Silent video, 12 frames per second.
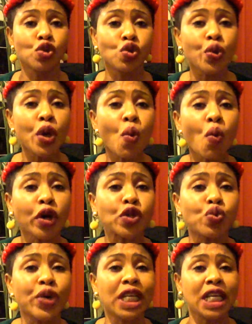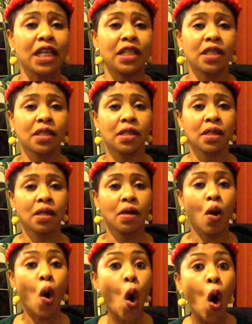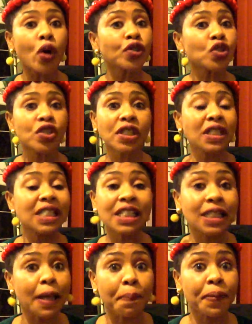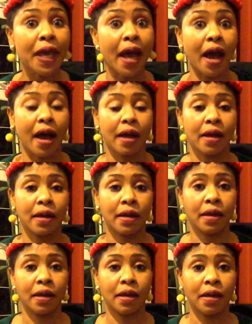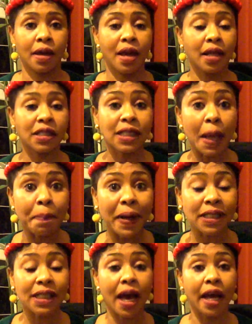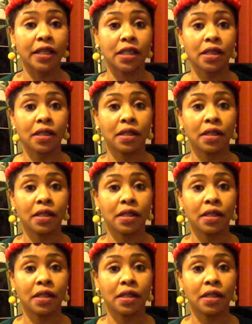doing what we need, or just disappear, step aside,